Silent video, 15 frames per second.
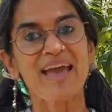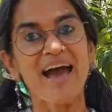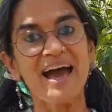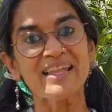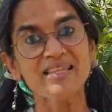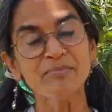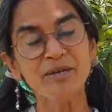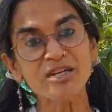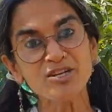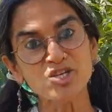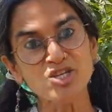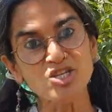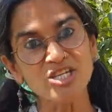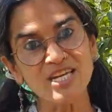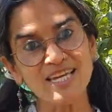And they make a
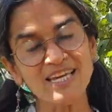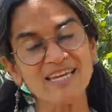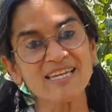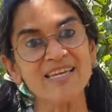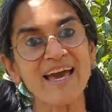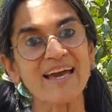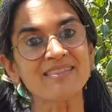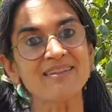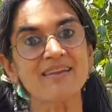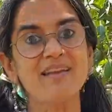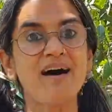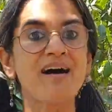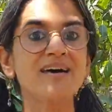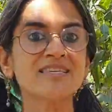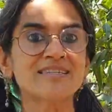chain and the
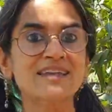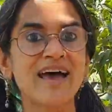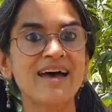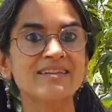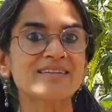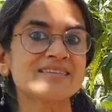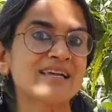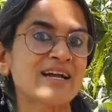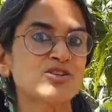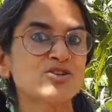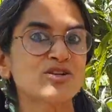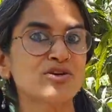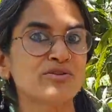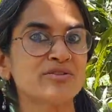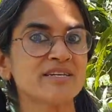last ant is
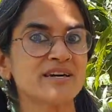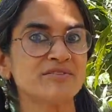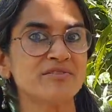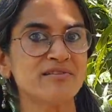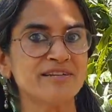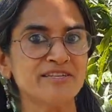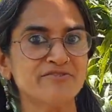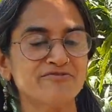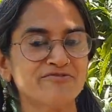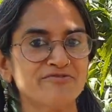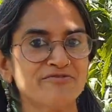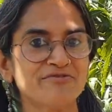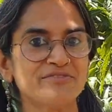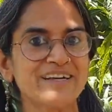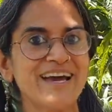actually on the other leaf.
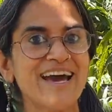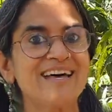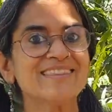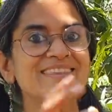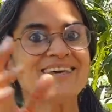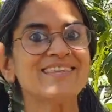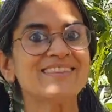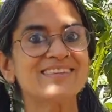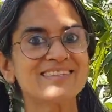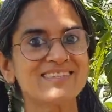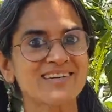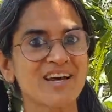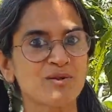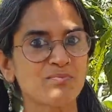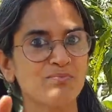And then they
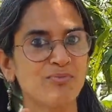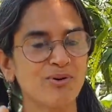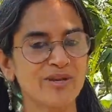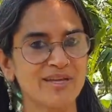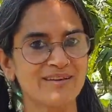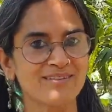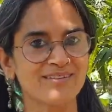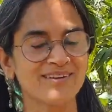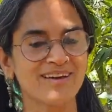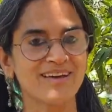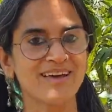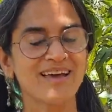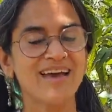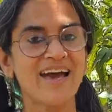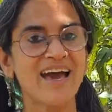start pulling.
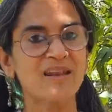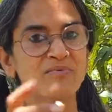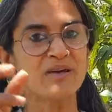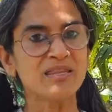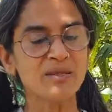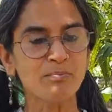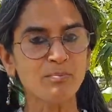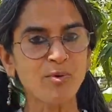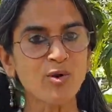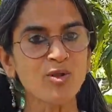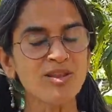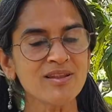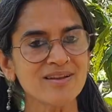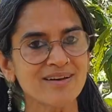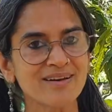And when they
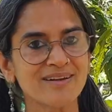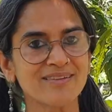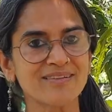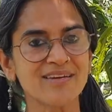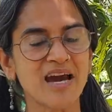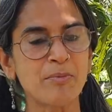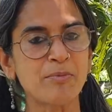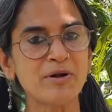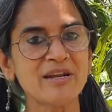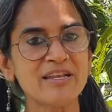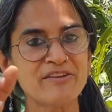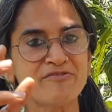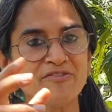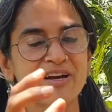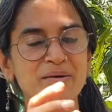pull, the upper
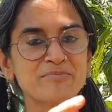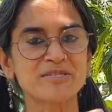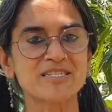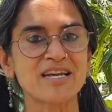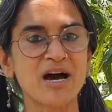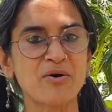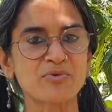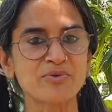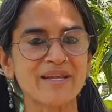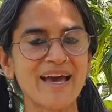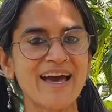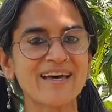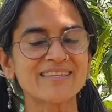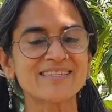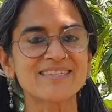leaf comes down
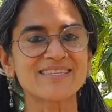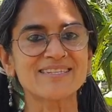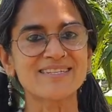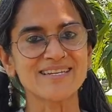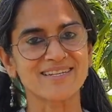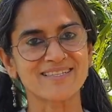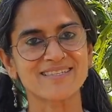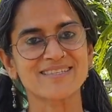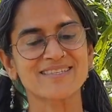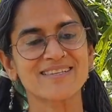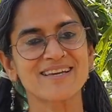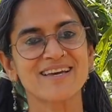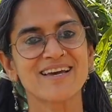and sticks